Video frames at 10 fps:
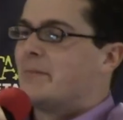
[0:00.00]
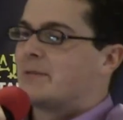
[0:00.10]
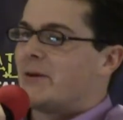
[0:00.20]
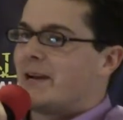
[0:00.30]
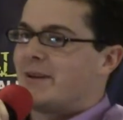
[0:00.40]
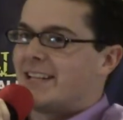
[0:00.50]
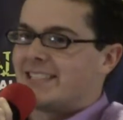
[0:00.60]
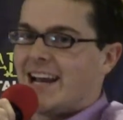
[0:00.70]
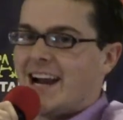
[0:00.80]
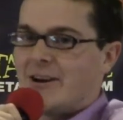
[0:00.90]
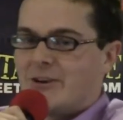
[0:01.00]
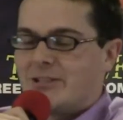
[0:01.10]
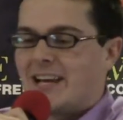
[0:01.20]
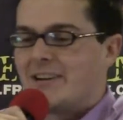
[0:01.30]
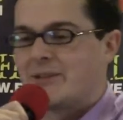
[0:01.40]
So anybody that's staying here, you
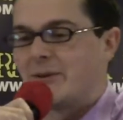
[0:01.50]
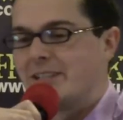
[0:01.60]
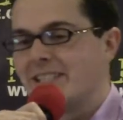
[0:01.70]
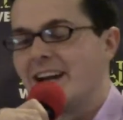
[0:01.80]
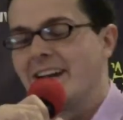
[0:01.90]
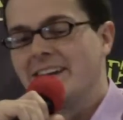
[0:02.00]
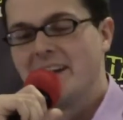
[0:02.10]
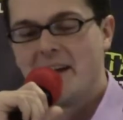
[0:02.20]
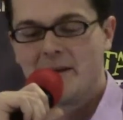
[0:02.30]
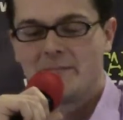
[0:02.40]
should totally sign it.